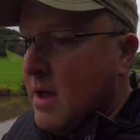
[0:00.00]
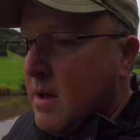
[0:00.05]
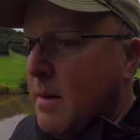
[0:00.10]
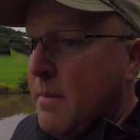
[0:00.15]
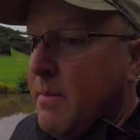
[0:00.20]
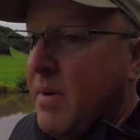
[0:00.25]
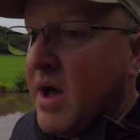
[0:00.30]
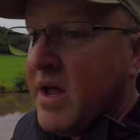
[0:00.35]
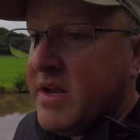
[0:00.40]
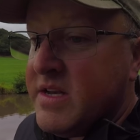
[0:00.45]

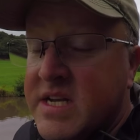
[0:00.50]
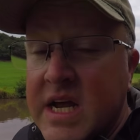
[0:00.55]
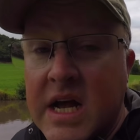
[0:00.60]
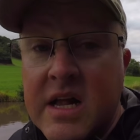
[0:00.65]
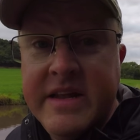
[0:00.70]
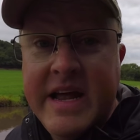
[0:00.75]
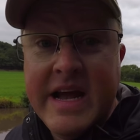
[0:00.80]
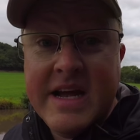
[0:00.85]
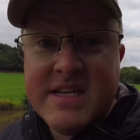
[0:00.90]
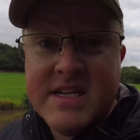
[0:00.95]
But until
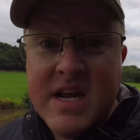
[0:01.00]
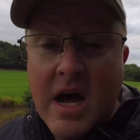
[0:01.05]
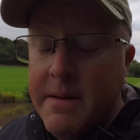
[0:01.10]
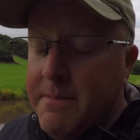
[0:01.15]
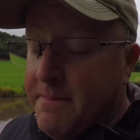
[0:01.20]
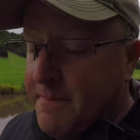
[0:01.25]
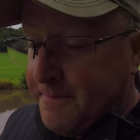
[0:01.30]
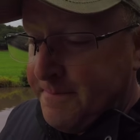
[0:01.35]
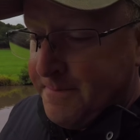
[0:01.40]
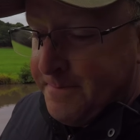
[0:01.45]
next time,
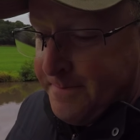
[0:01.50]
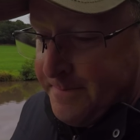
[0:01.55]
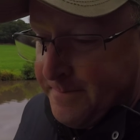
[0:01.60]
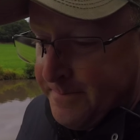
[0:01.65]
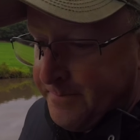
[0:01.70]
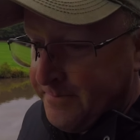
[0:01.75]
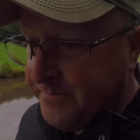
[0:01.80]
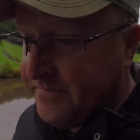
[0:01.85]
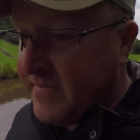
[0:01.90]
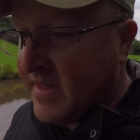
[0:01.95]

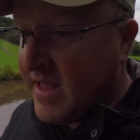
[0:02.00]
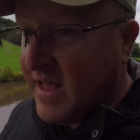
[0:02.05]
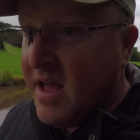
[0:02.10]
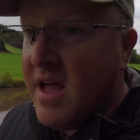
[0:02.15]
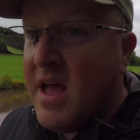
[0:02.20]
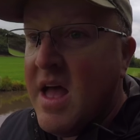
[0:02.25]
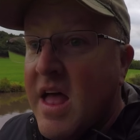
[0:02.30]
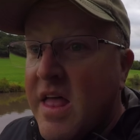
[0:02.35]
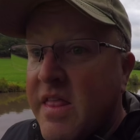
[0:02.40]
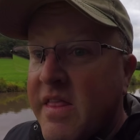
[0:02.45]

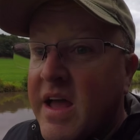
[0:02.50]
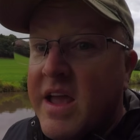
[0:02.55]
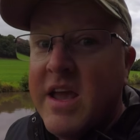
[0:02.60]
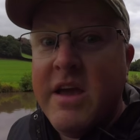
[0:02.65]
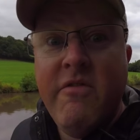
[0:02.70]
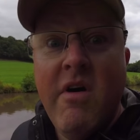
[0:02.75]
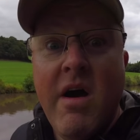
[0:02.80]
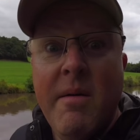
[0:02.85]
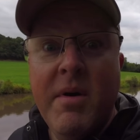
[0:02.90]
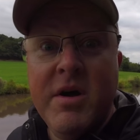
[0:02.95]
thank you
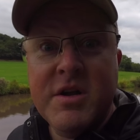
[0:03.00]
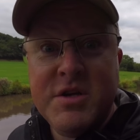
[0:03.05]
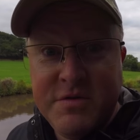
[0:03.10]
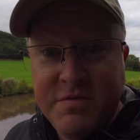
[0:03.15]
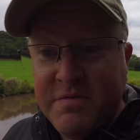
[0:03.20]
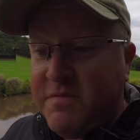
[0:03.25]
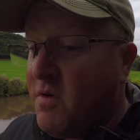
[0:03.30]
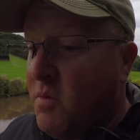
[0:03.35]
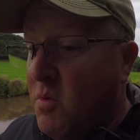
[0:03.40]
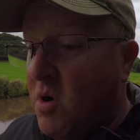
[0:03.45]
very much
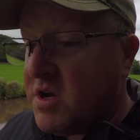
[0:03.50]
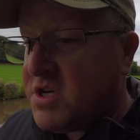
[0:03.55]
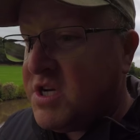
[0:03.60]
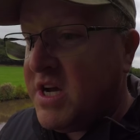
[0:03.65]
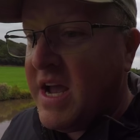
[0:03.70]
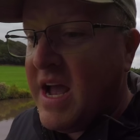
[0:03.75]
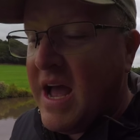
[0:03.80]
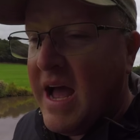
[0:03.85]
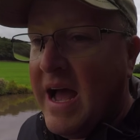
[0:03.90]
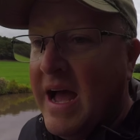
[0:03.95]
for
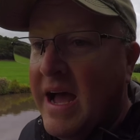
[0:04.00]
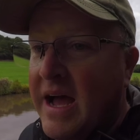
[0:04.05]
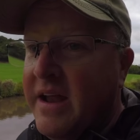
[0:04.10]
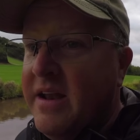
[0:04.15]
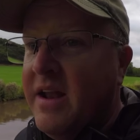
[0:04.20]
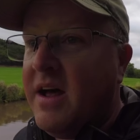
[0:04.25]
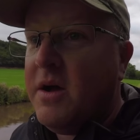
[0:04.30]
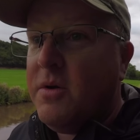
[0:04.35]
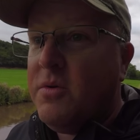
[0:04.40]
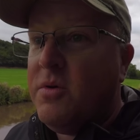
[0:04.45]
watching, and
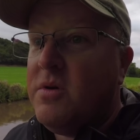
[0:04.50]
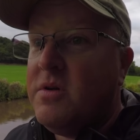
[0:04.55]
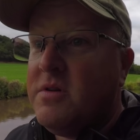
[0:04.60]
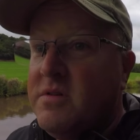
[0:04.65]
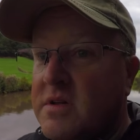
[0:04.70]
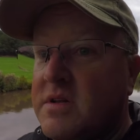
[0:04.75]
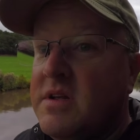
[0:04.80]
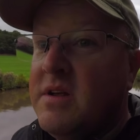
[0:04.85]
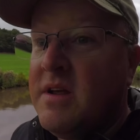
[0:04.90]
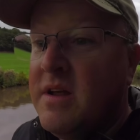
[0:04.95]
I'll
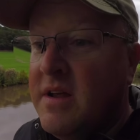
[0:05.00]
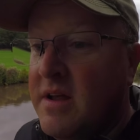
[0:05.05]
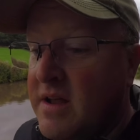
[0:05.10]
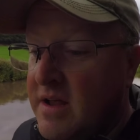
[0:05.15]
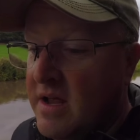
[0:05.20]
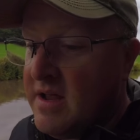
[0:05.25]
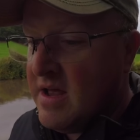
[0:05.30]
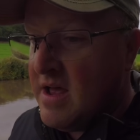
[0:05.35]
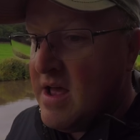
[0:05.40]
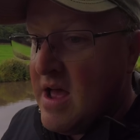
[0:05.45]

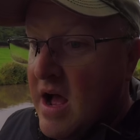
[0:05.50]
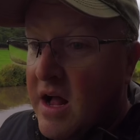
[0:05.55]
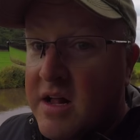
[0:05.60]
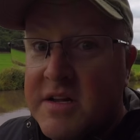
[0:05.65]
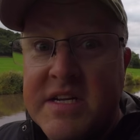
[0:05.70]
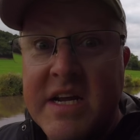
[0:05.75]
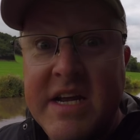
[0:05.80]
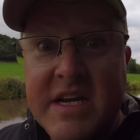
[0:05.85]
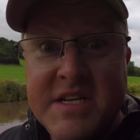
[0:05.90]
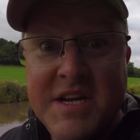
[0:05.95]

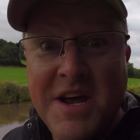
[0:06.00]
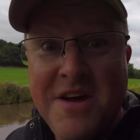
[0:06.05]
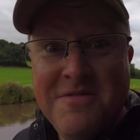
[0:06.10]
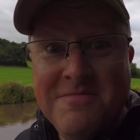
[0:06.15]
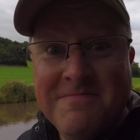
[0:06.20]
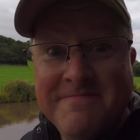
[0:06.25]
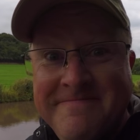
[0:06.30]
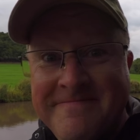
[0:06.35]
see you soon.